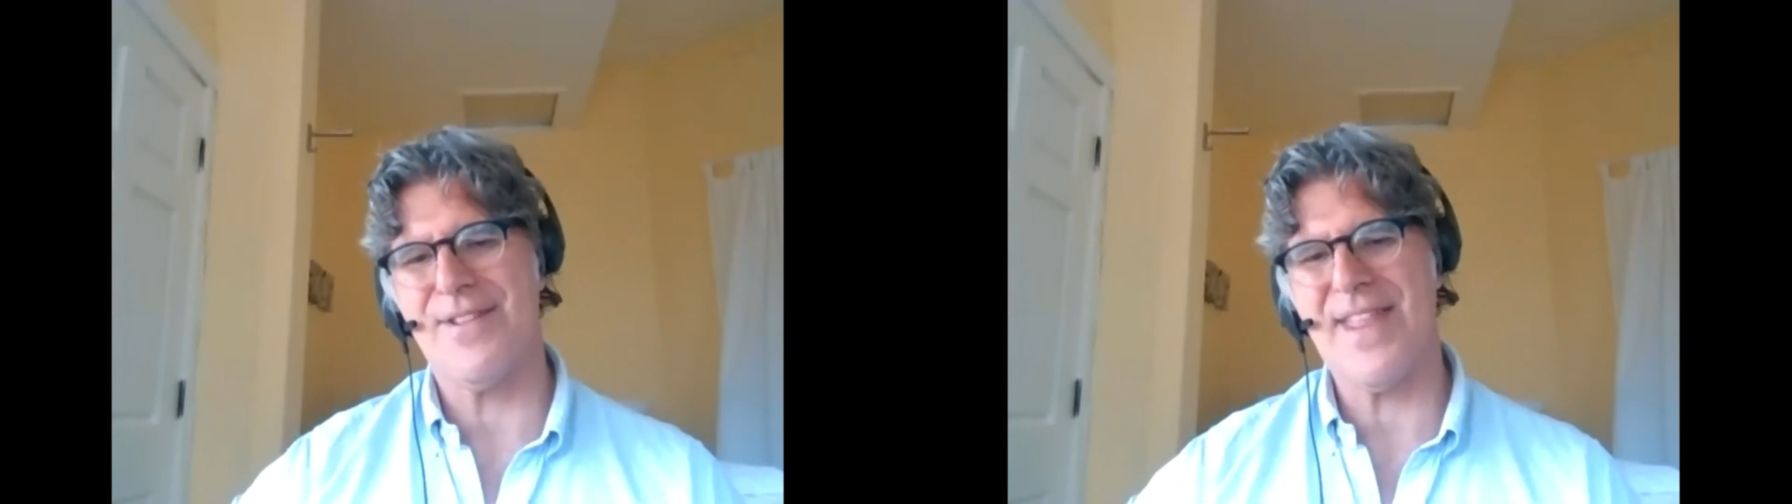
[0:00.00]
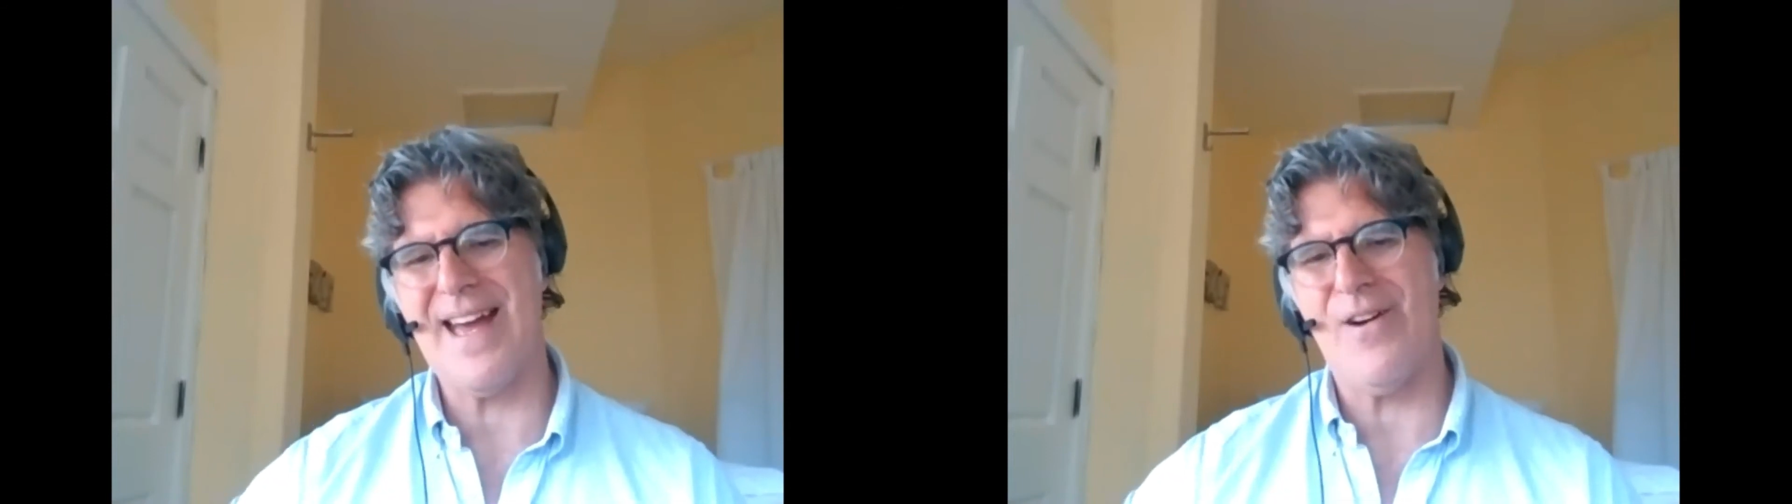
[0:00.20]

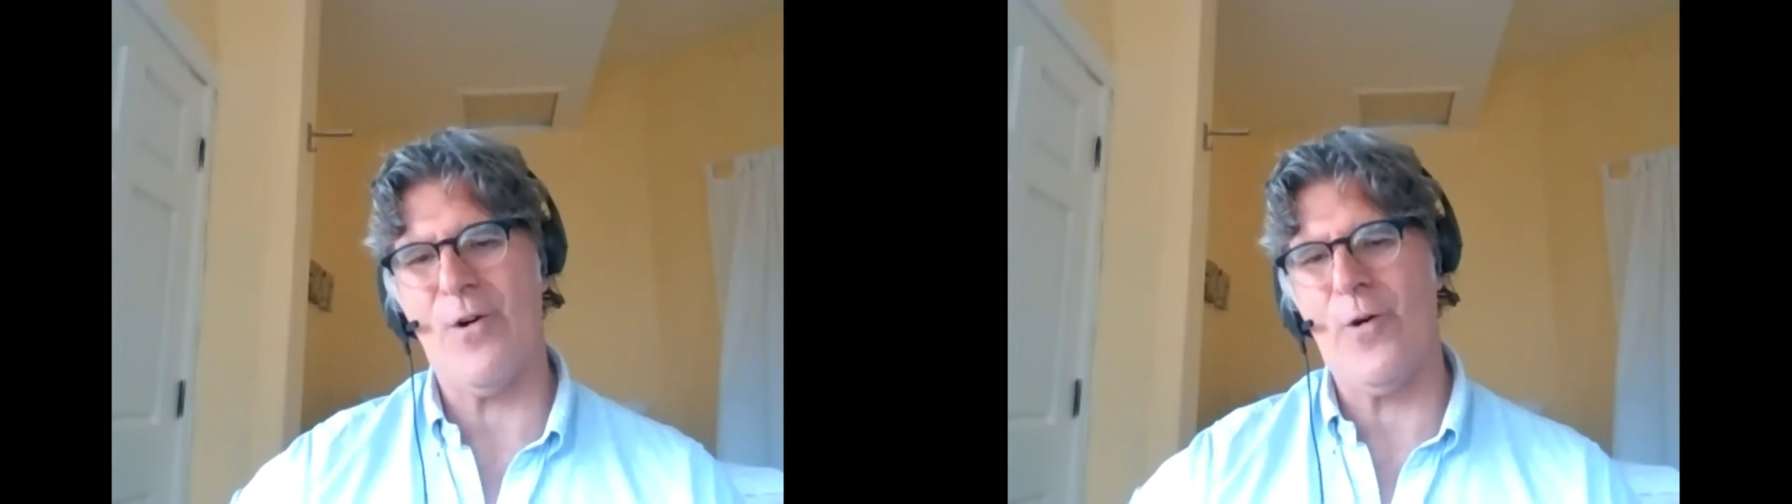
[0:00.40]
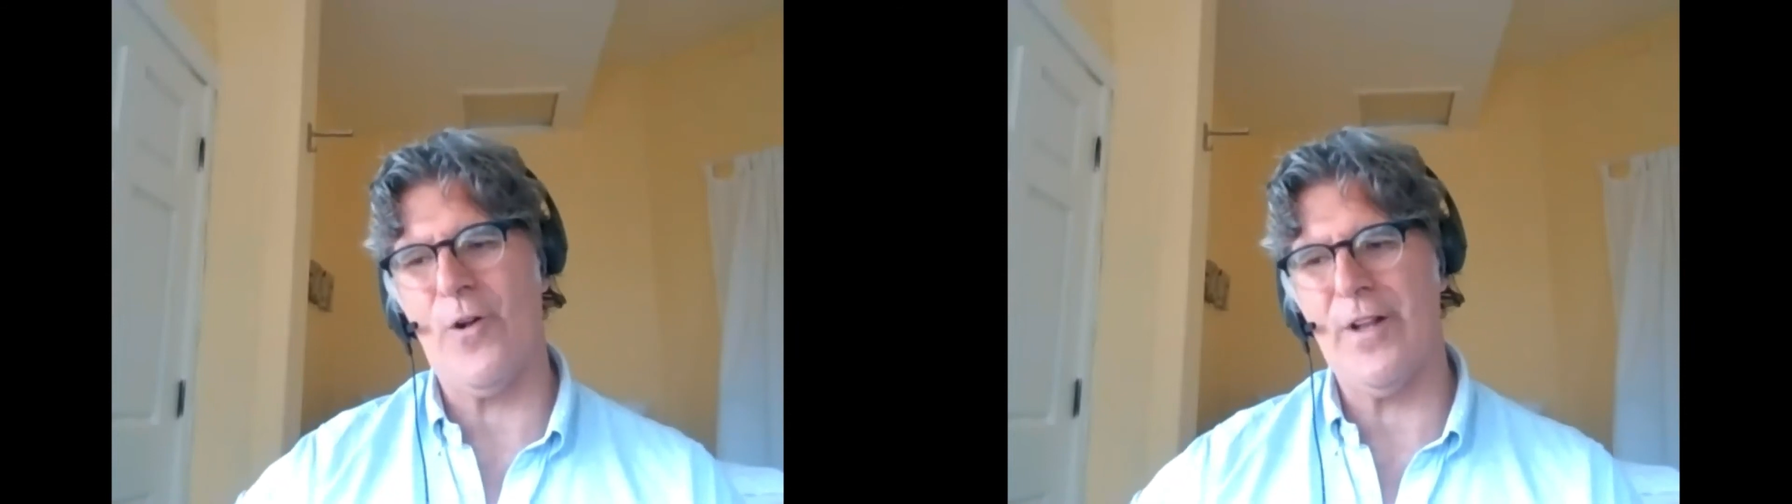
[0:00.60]
But that
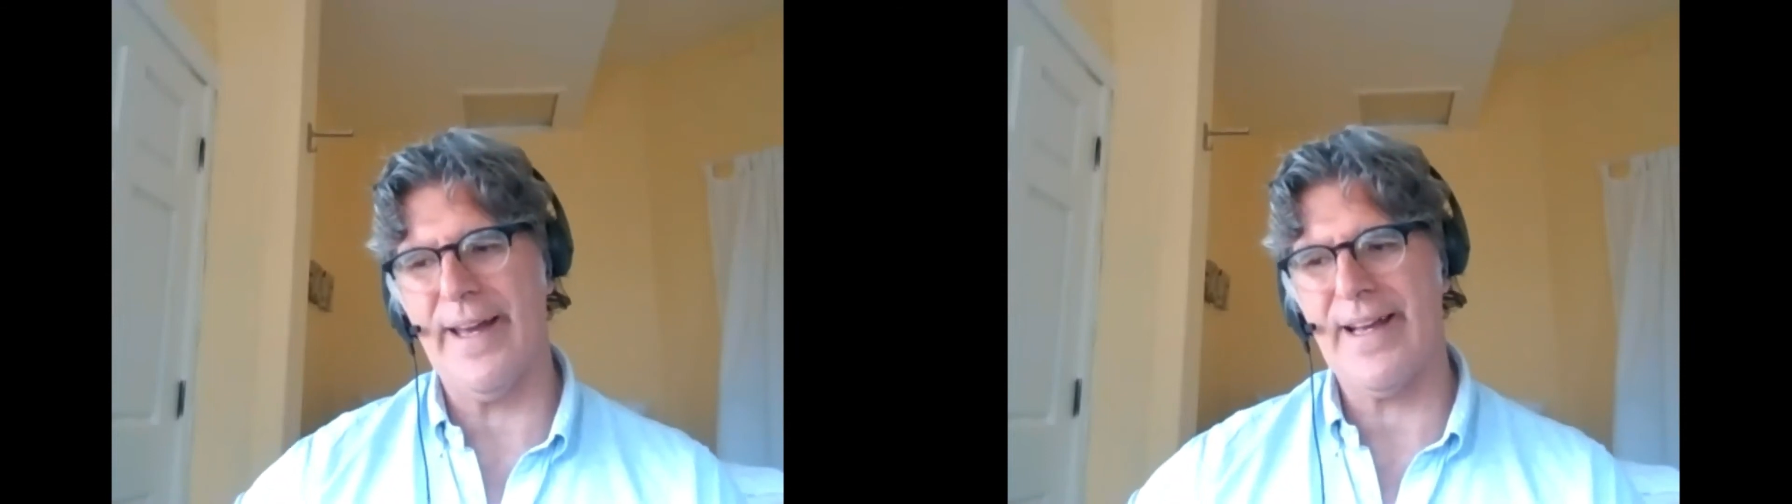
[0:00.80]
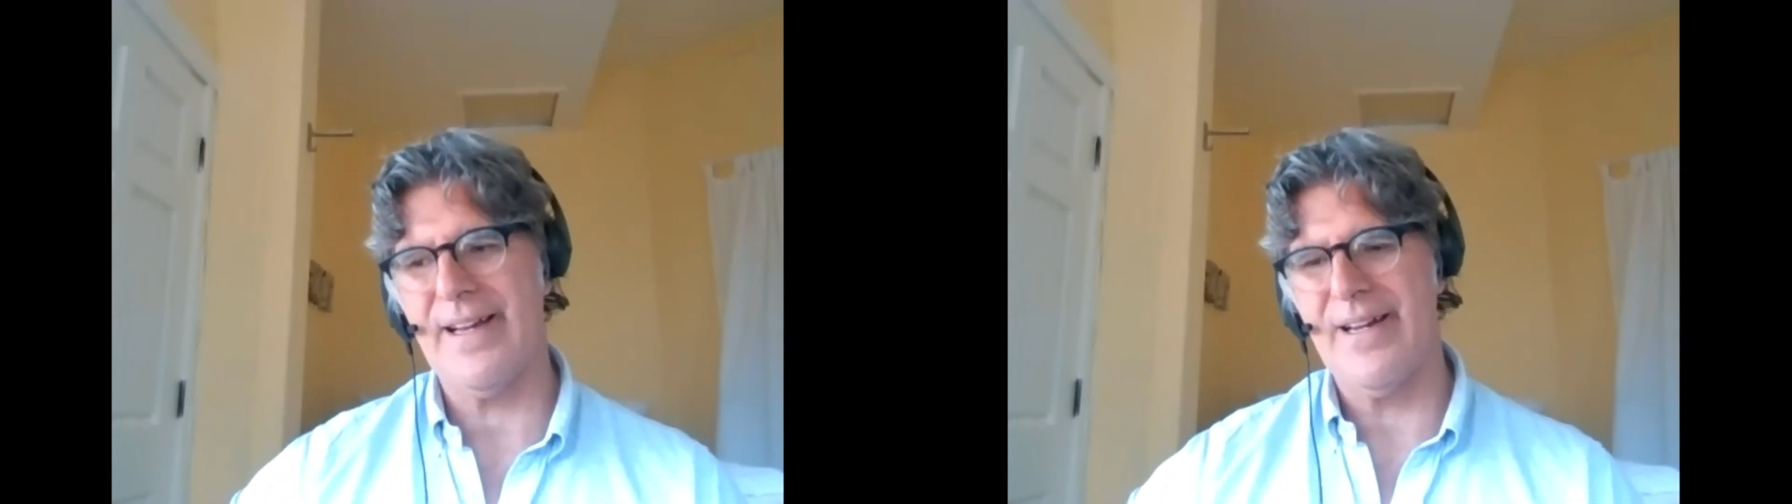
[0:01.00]
whole
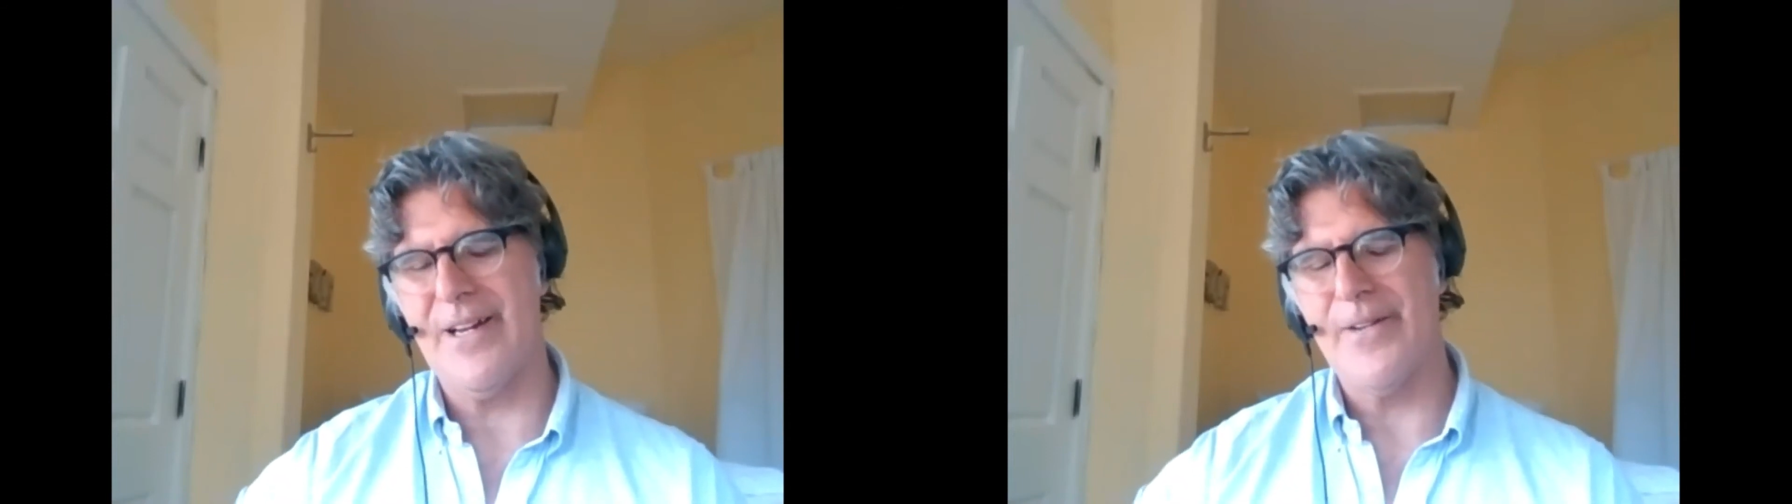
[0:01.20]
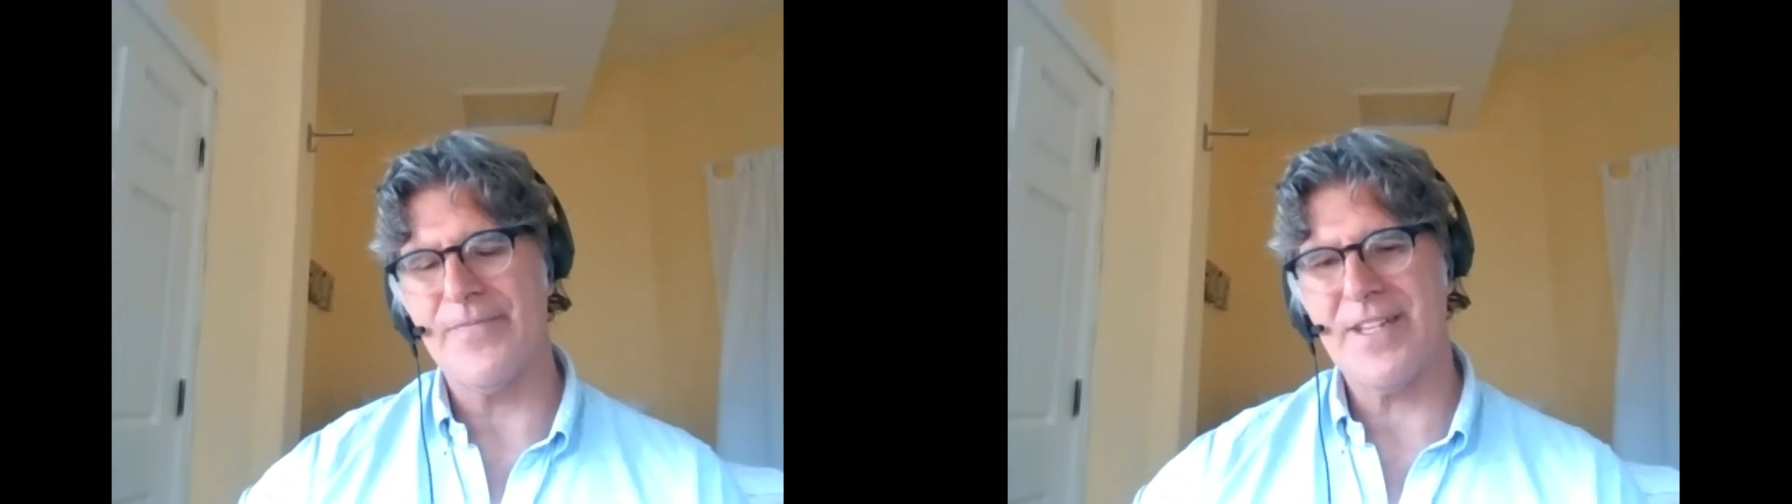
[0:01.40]

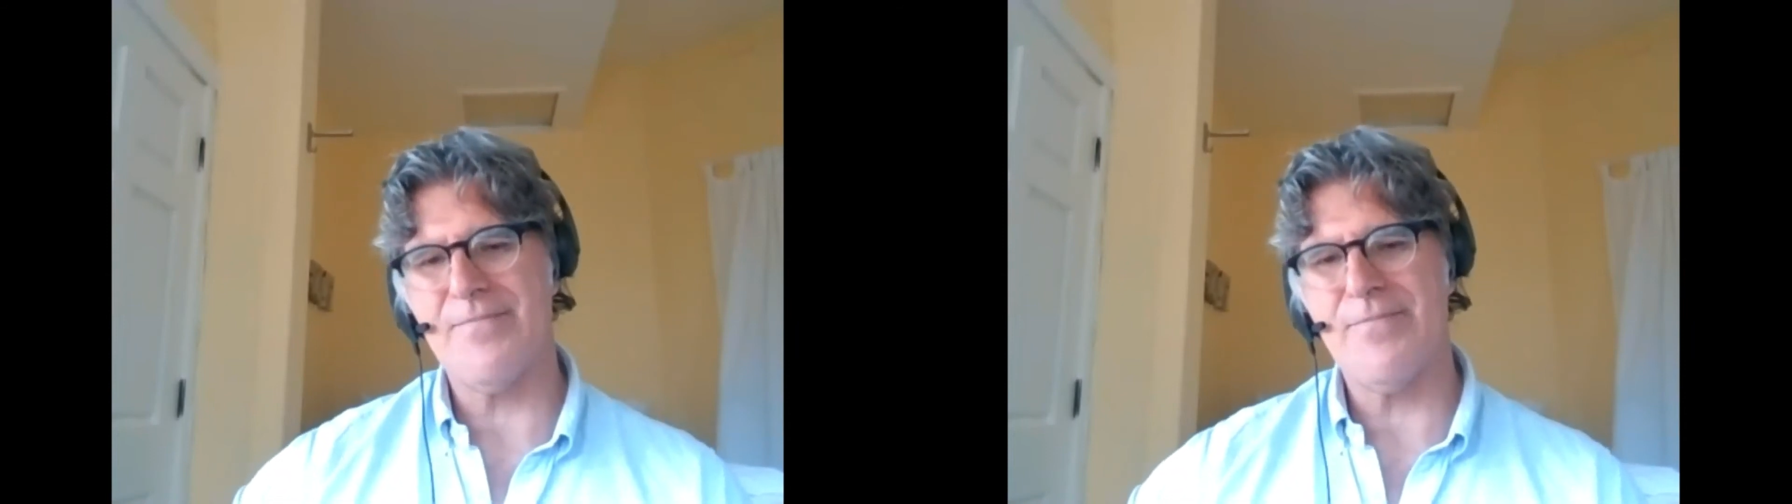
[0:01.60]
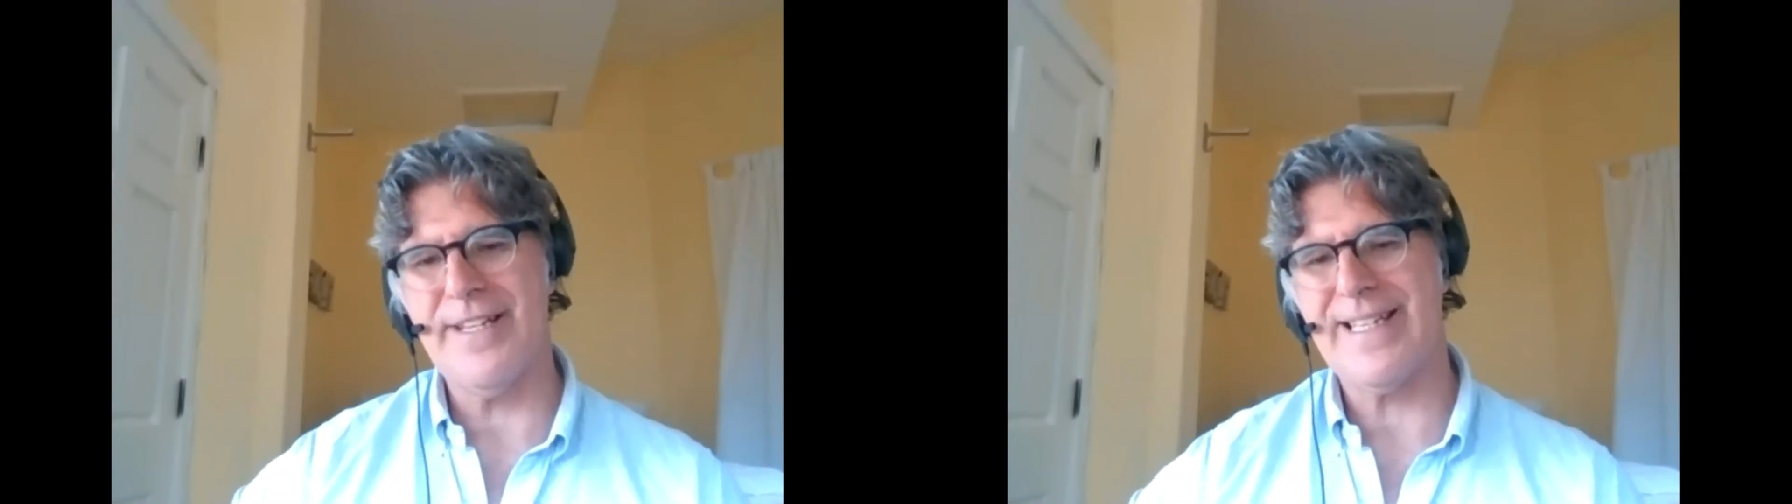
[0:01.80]

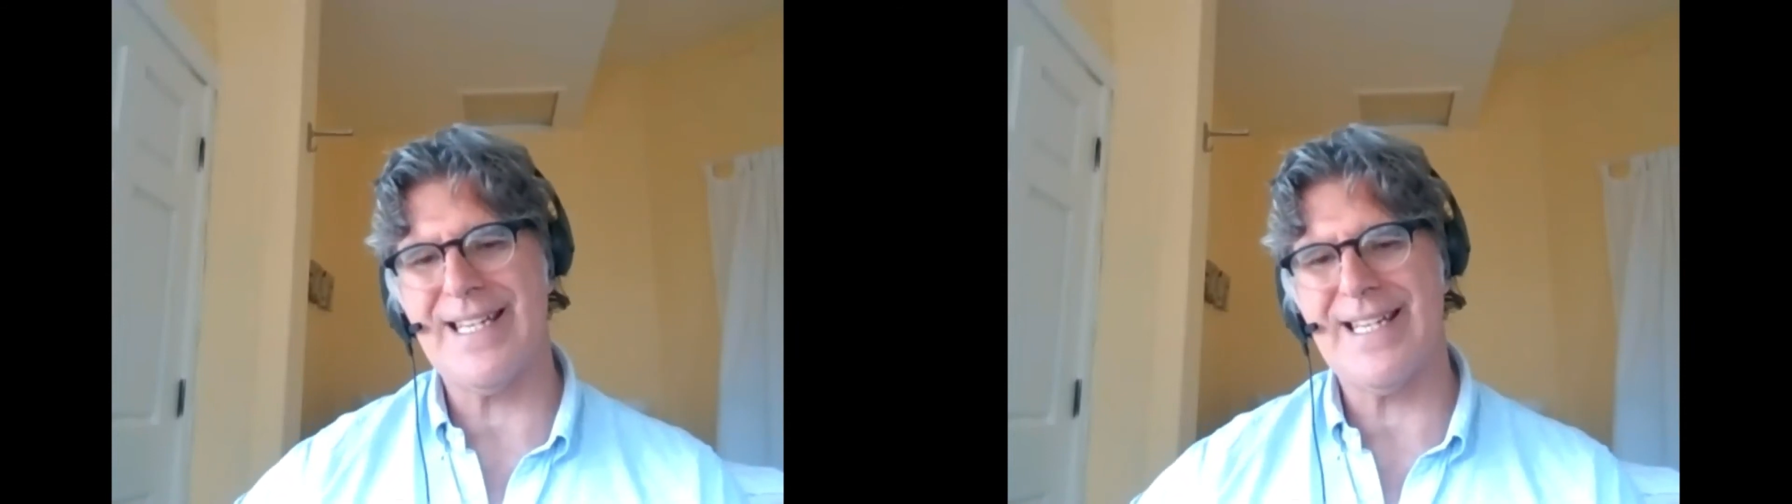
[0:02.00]
complete